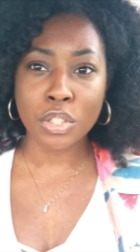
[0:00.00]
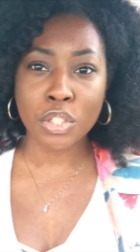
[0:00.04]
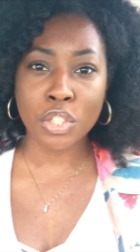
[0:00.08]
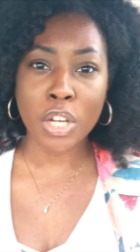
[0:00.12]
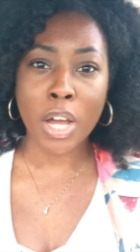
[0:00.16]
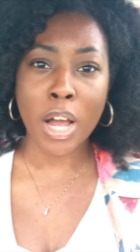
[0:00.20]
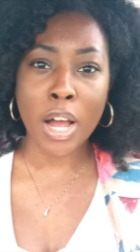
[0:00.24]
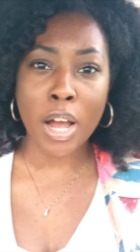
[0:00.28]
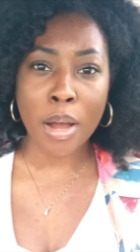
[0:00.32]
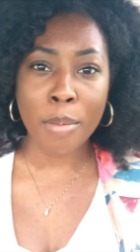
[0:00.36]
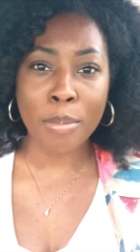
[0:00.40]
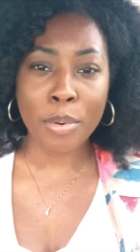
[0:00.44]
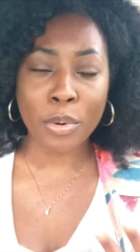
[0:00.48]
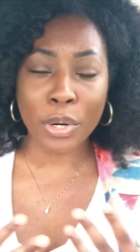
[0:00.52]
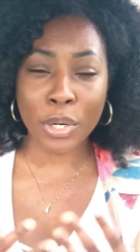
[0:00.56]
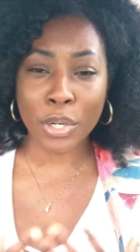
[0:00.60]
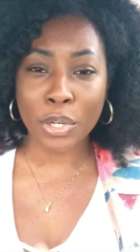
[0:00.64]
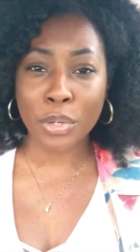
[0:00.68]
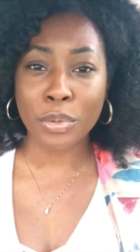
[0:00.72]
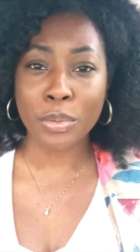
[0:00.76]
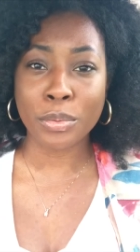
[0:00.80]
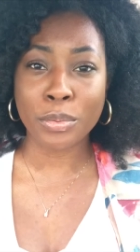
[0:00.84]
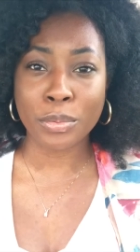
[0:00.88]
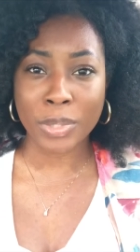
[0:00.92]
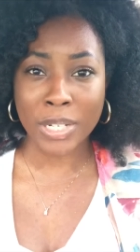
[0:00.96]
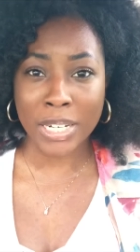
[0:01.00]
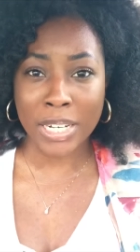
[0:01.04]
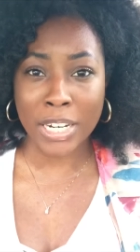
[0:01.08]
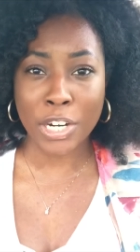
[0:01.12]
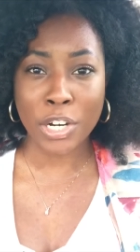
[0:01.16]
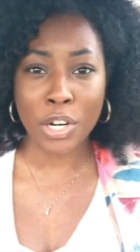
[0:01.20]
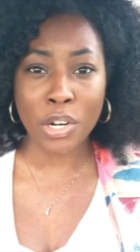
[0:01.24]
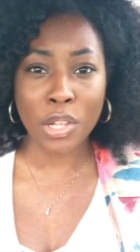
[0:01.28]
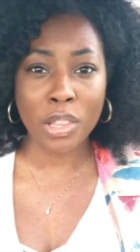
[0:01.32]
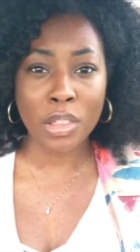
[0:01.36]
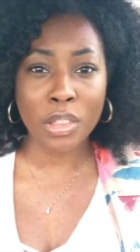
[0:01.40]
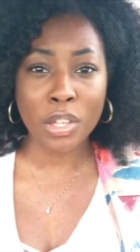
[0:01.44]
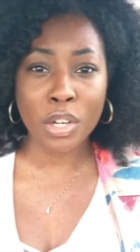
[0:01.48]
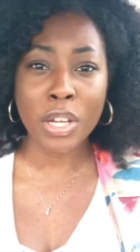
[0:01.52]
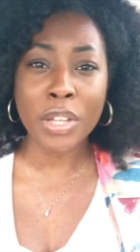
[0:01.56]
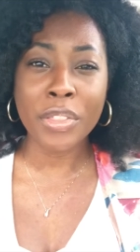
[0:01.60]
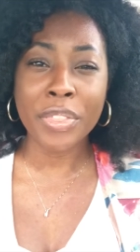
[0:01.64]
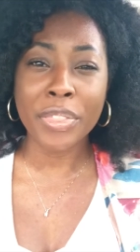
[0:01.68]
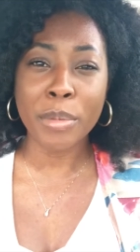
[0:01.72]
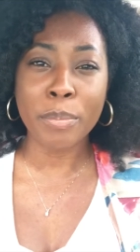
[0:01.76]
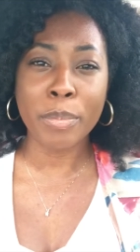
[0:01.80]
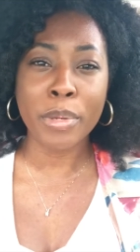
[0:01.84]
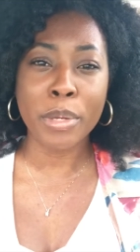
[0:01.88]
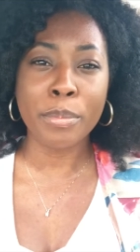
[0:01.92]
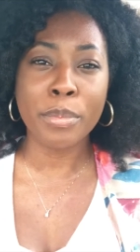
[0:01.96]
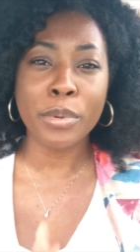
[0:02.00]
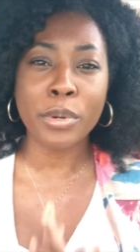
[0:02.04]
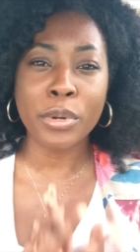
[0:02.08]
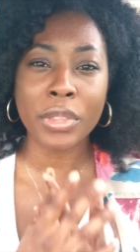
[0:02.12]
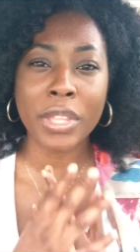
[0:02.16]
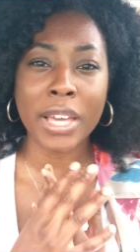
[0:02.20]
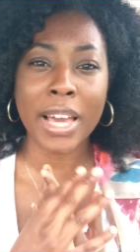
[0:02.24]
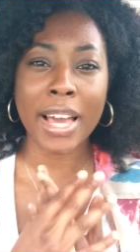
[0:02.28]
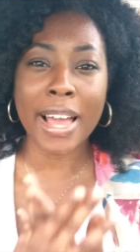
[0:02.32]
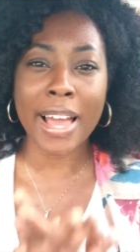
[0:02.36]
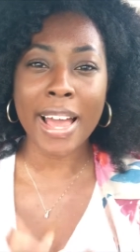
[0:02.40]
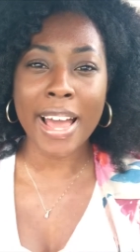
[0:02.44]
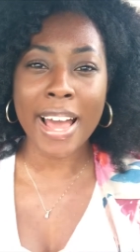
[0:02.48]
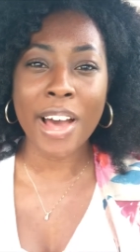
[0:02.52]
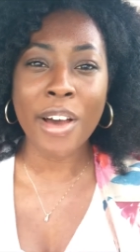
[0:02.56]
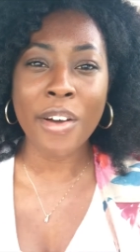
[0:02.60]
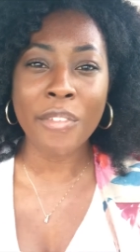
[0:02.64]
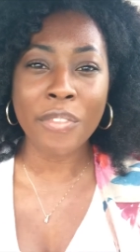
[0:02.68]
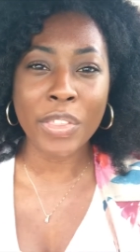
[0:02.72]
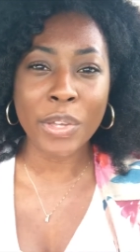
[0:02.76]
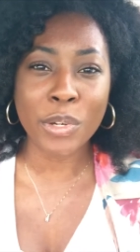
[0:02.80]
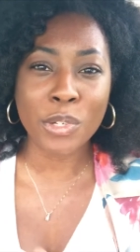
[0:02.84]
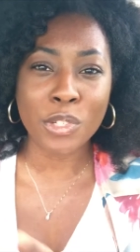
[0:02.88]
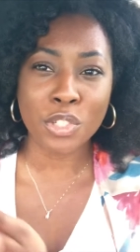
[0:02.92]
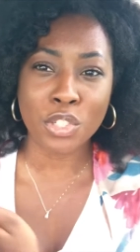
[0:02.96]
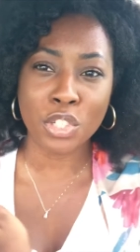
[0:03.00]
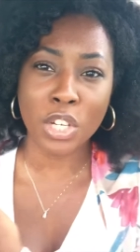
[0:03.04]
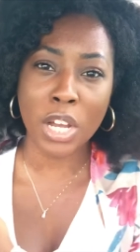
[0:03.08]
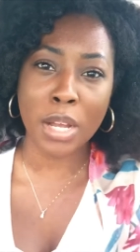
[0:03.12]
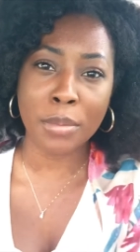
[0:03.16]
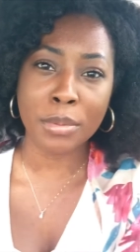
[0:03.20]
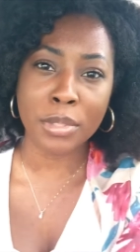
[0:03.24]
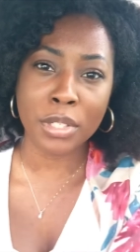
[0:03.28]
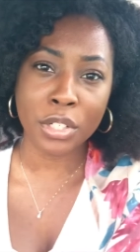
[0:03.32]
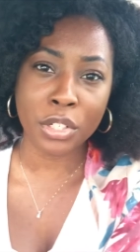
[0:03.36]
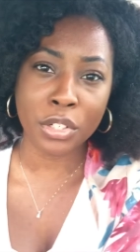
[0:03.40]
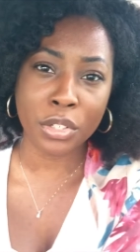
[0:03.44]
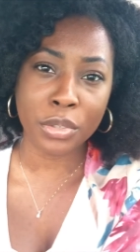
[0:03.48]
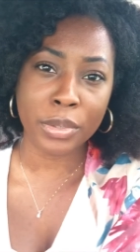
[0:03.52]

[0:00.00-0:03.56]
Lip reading: job or career, look at the people that have those jobs and